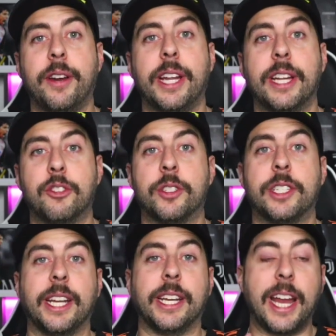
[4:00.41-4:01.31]

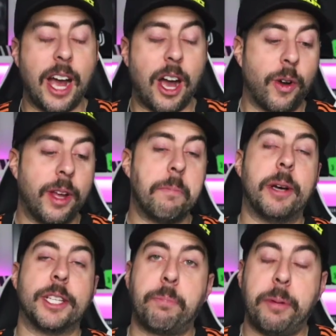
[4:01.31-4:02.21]
interesting. Now,
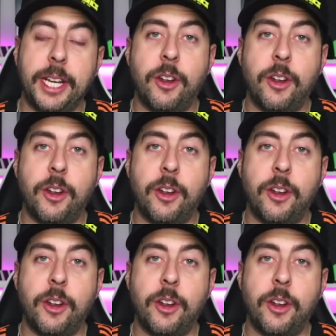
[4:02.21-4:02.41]
must be